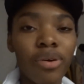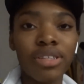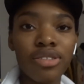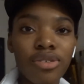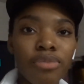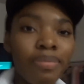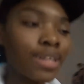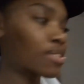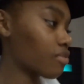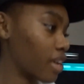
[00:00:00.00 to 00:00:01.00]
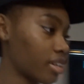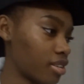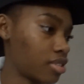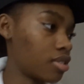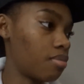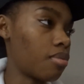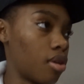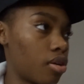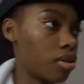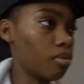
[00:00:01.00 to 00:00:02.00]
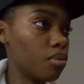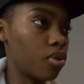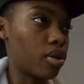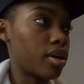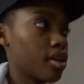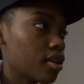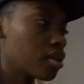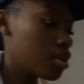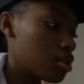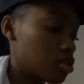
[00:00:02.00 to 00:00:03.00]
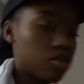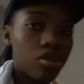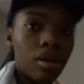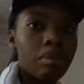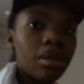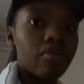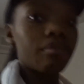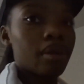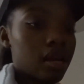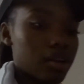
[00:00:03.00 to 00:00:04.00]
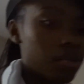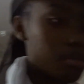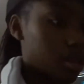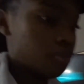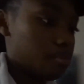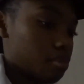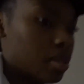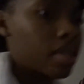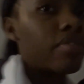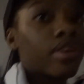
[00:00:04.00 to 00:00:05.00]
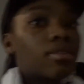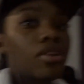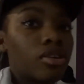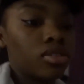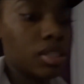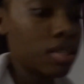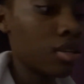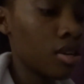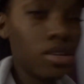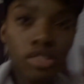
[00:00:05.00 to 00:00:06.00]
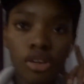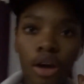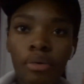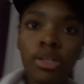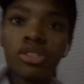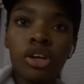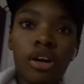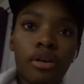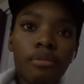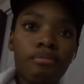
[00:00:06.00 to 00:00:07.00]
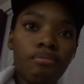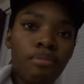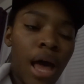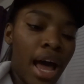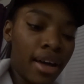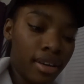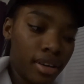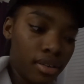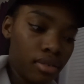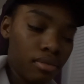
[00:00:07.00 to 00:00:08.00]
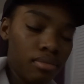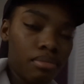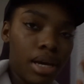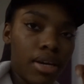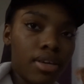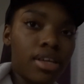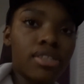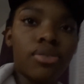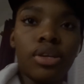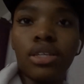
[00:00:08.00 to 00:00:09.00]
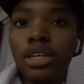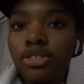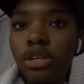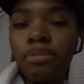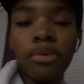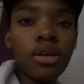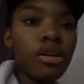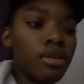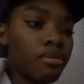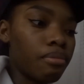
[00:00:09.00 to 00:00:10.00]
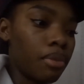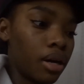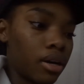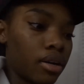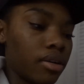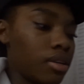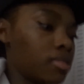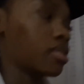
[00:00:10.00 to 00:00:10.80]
to Pennsylvania tomorrow morning. Don't know when I'm leaving, but I know I'm gonna be leaving early. So I wanna start packing. It's only a day trip, but it's